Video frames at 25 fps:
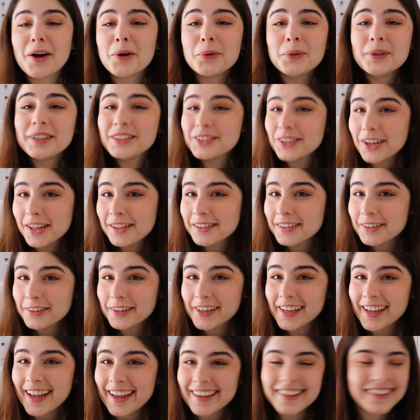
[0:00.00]
now we shall
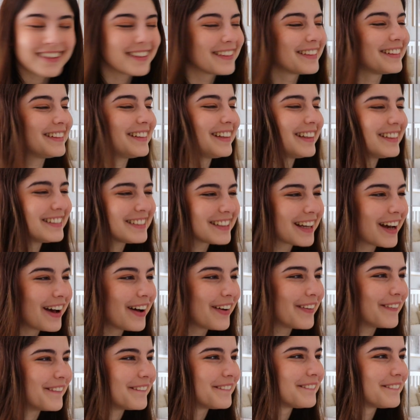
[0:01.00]
create. Let's go.